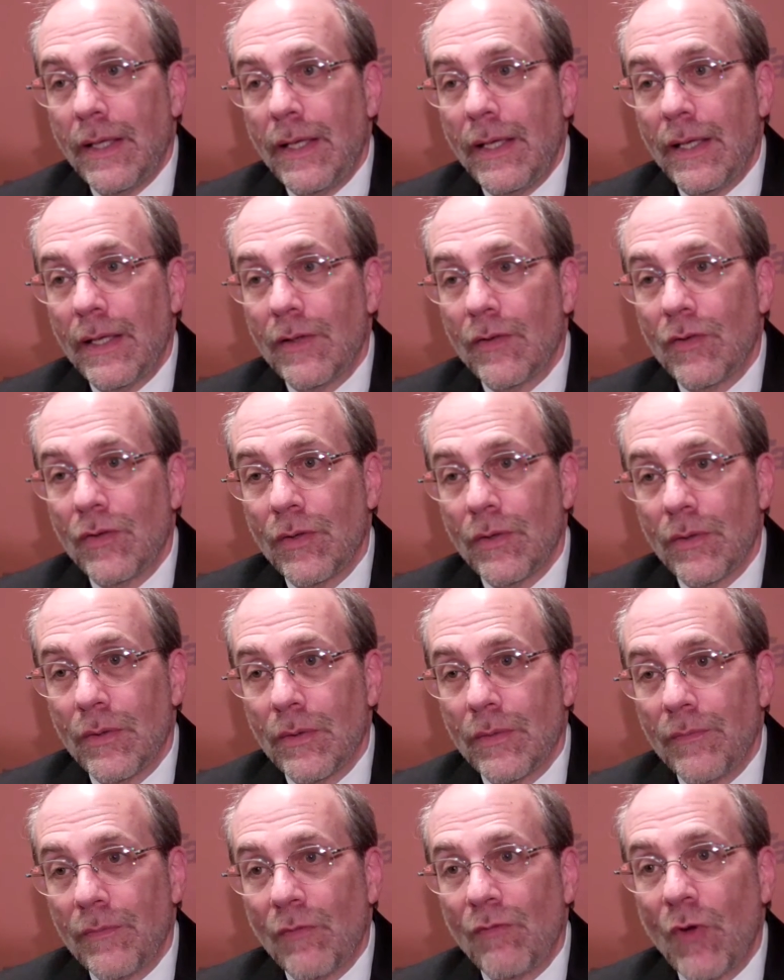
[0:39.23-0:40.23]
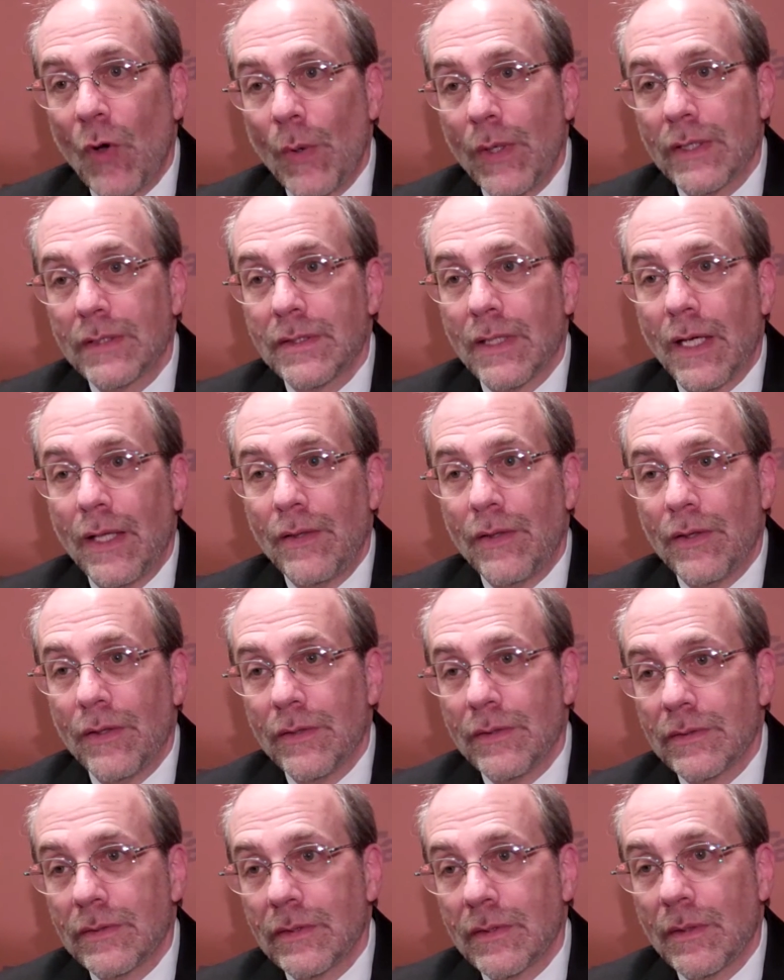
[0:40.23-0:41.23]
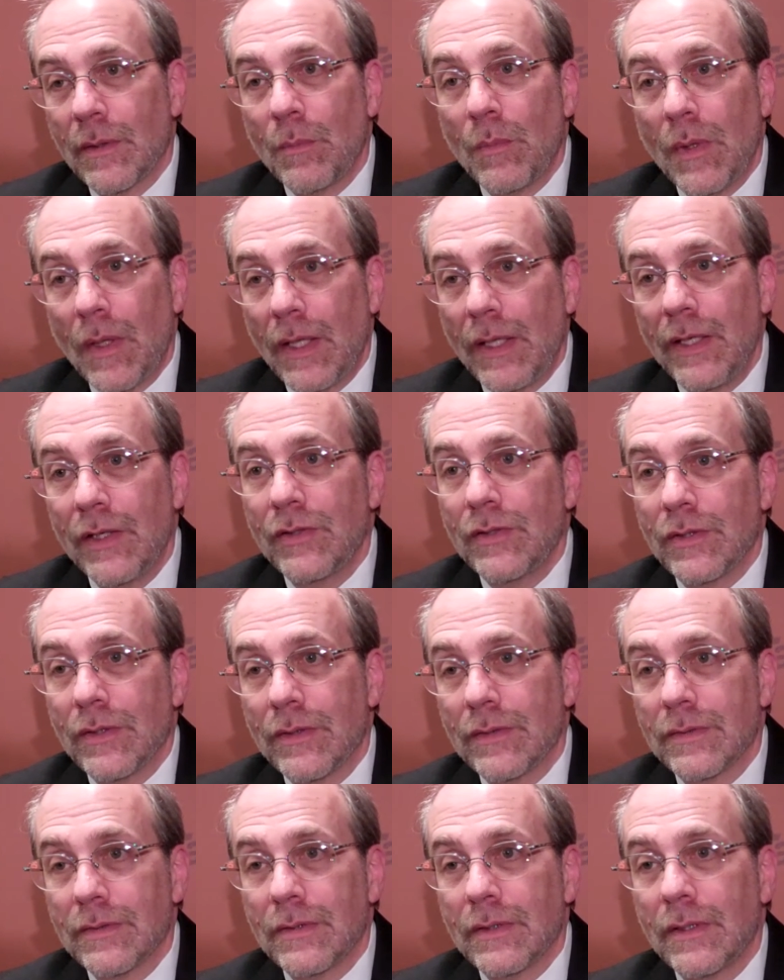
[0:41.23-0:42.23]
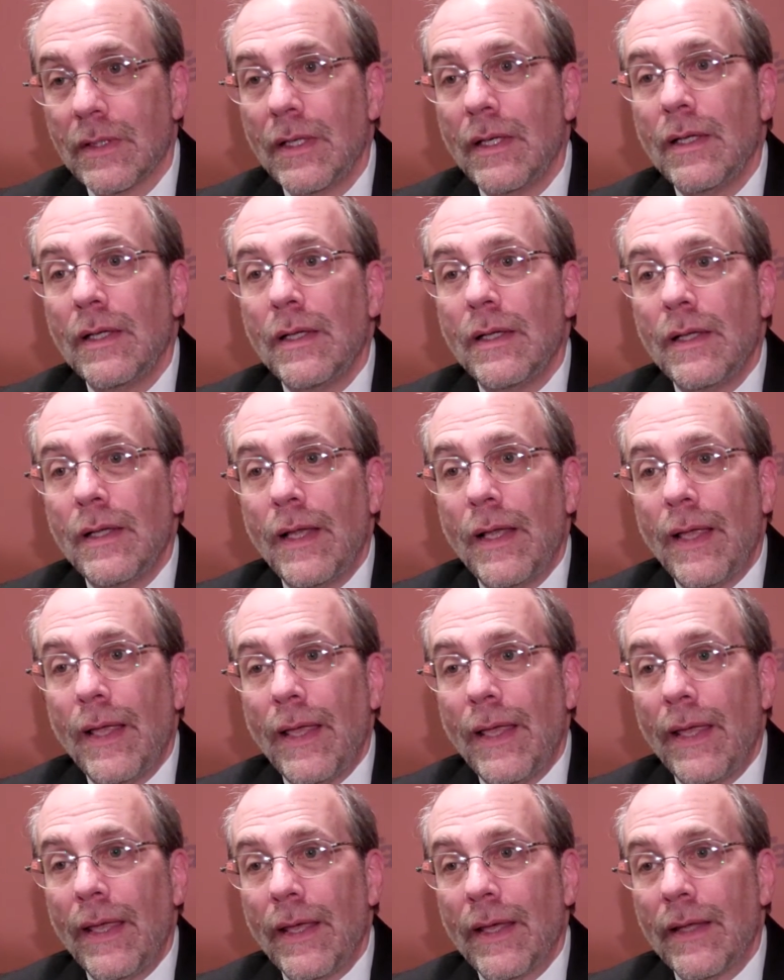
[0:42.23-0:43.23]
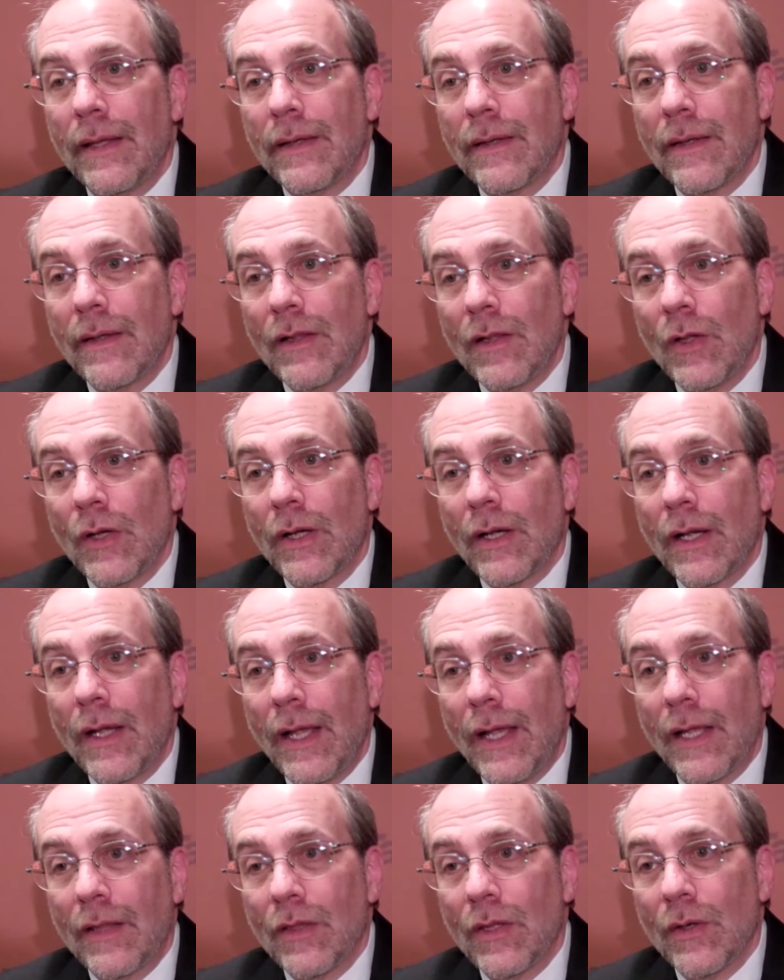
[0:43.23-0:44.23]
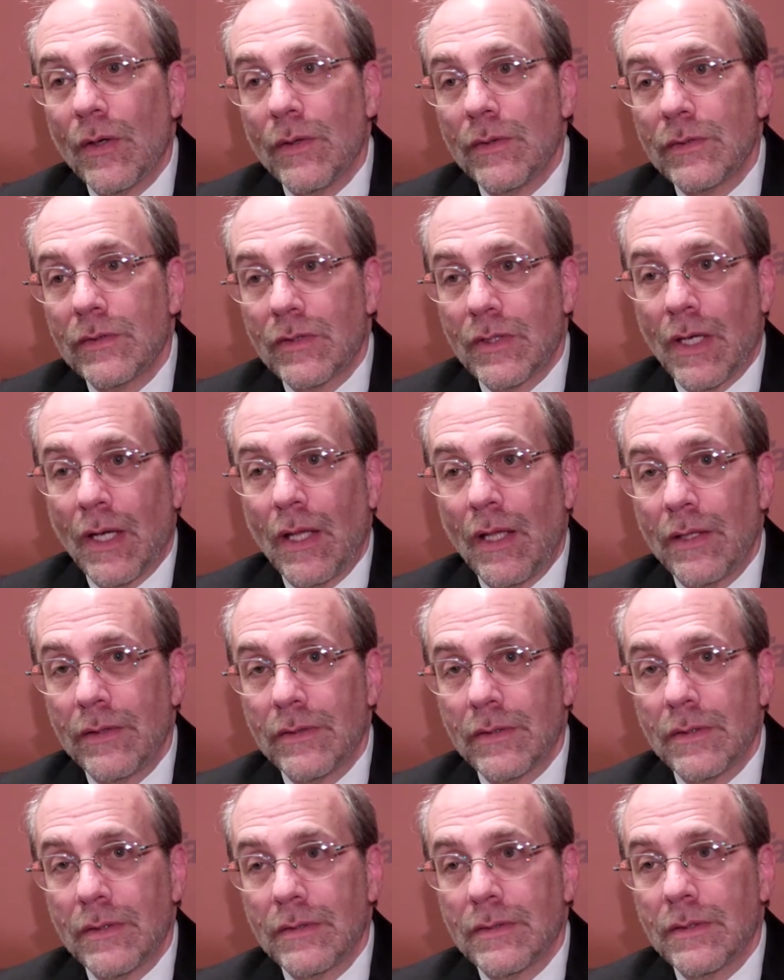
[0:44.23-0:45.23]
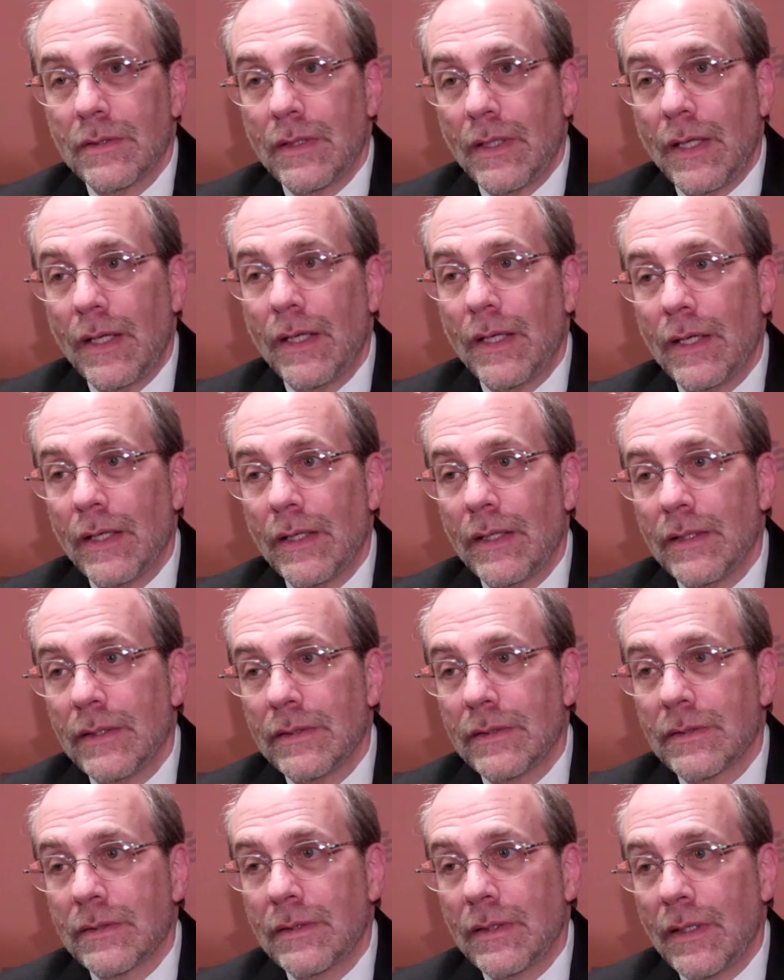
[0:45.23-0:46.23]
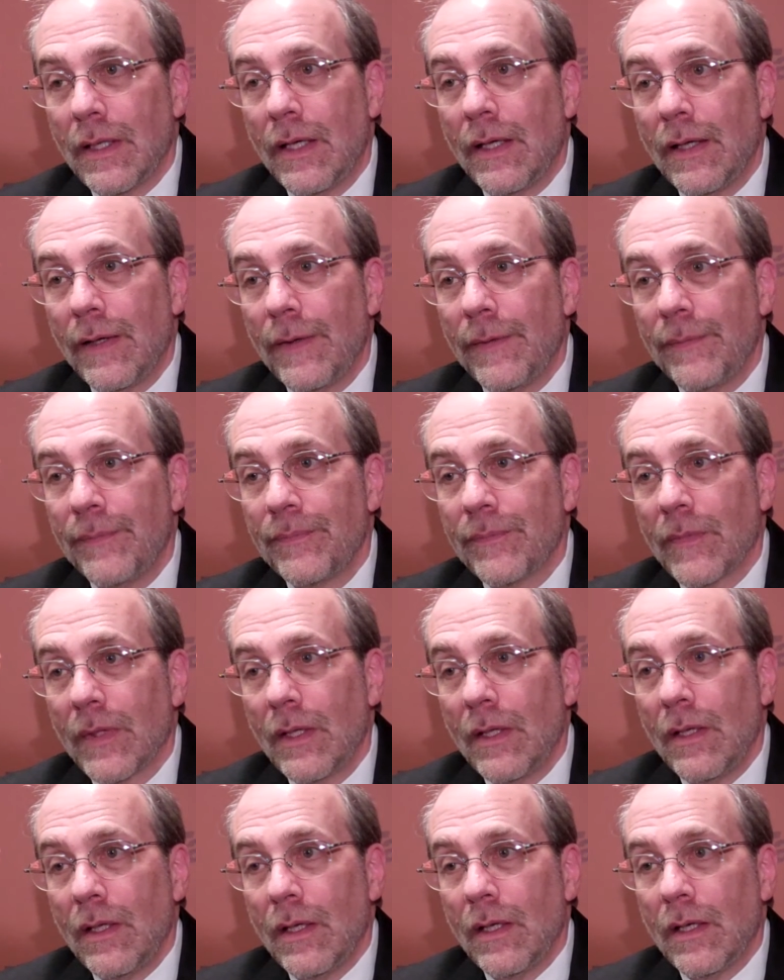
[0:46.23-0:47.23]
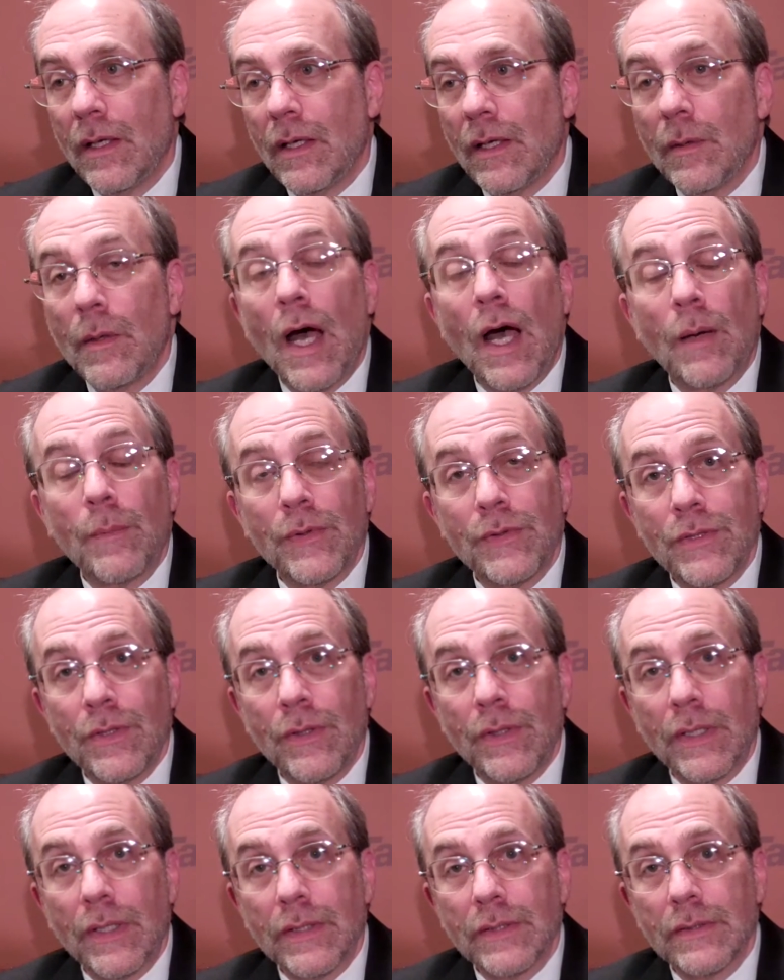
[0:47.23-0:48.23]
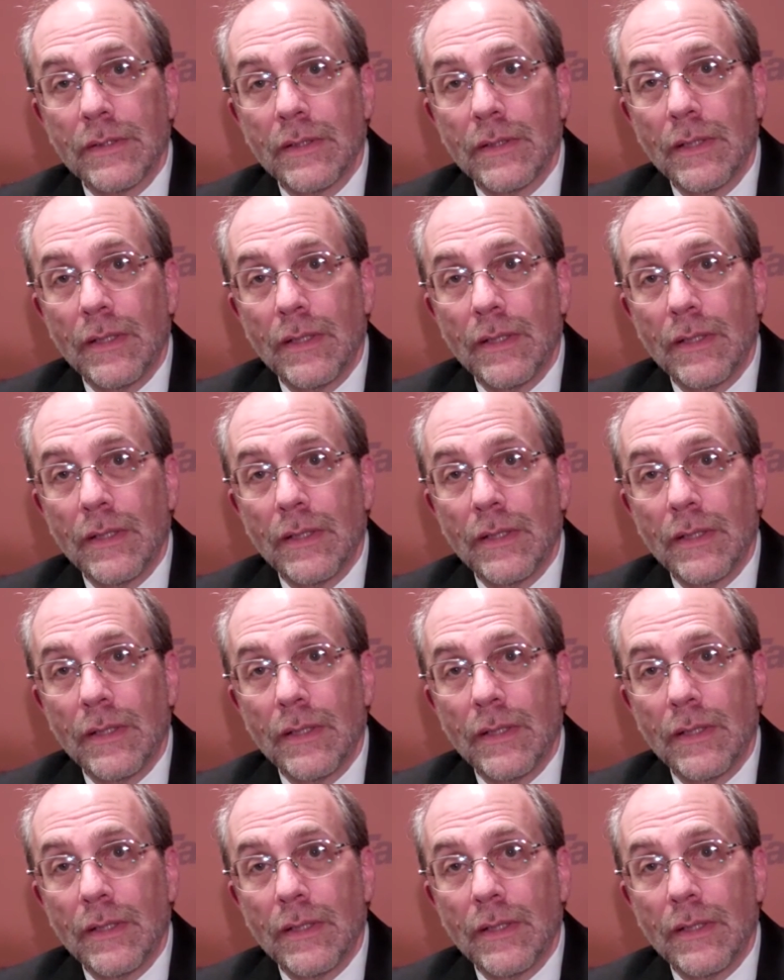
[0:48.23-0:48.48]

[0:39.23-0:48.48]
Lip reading: and to focus on those issues and look at those challenges as opportunities.